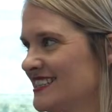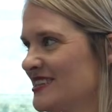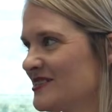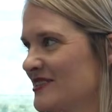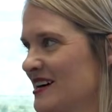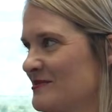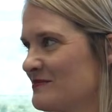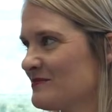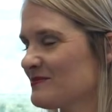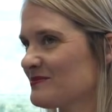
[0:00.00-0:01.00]
So
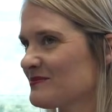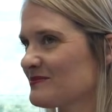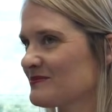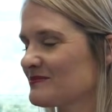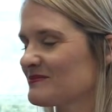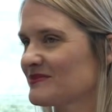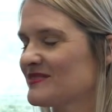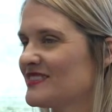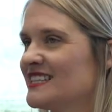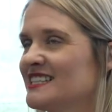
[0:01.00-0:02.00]

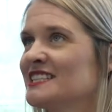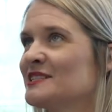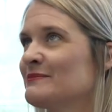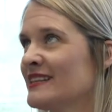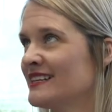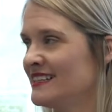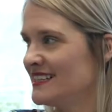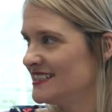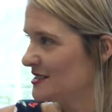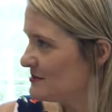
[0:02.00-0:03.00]
the system that
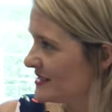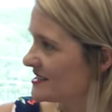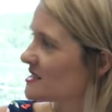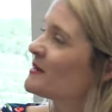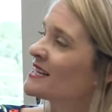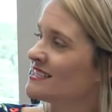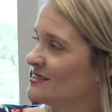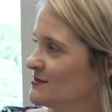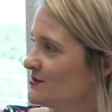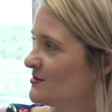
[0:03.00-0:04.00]
needed to be
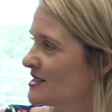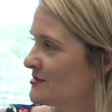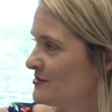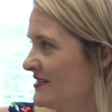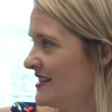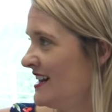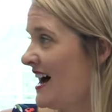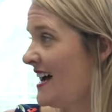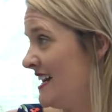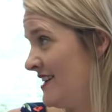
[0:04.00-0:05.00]
inspected wasn't one that
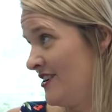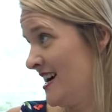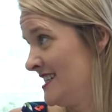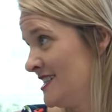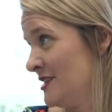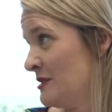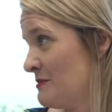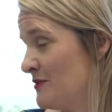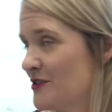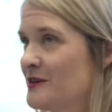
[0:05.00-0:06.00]
I had ever had to deal with
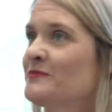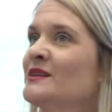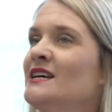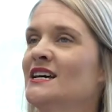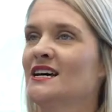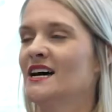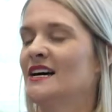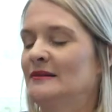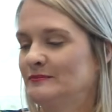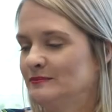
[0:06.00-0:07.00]
before.
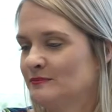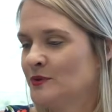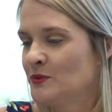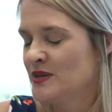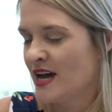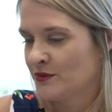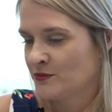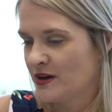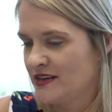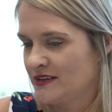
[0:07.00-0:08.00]
But we had
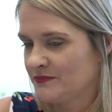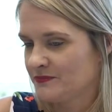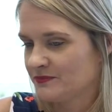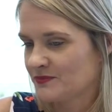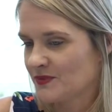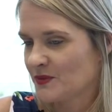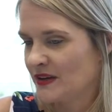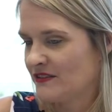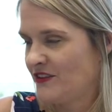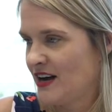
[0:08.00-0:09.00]
one
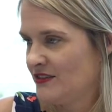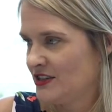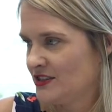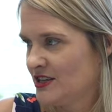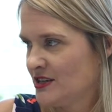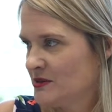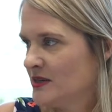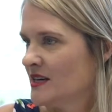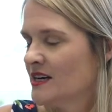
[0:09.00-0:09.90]
like 5 years ago.